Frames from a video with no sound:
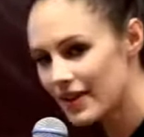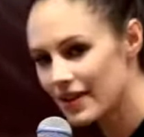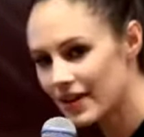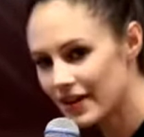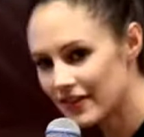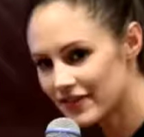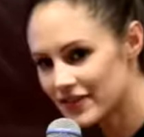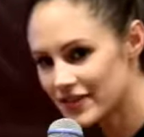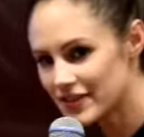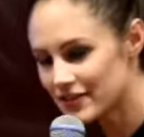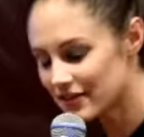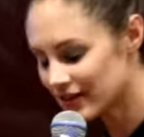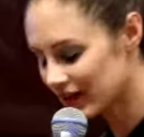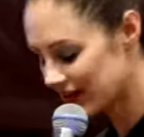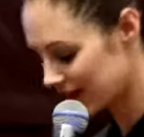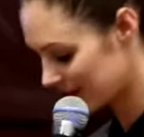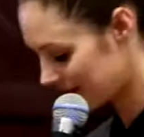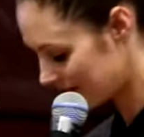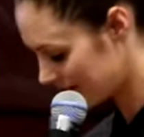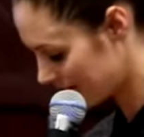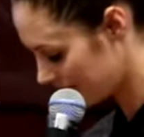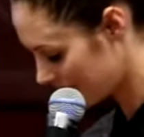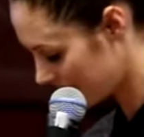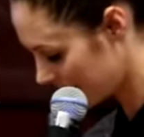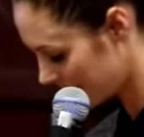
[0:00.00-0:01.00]
And I've just
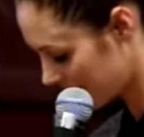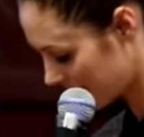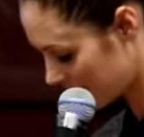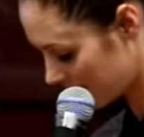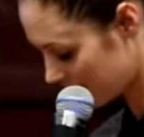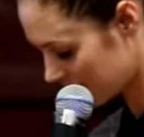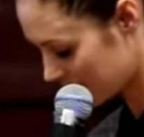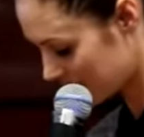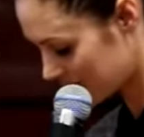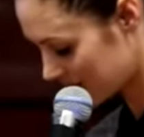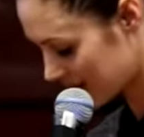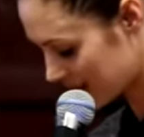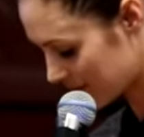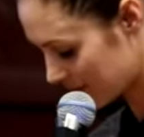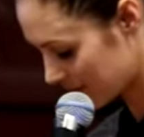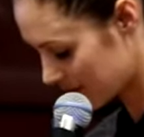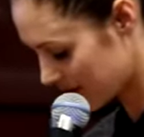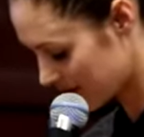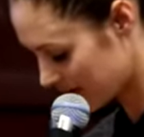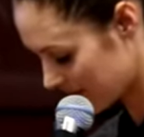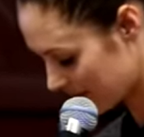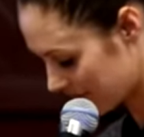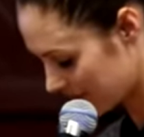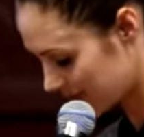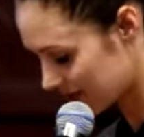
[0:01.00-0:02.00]
realised I've forgotten to keep
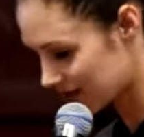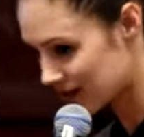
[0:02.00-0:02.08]
track of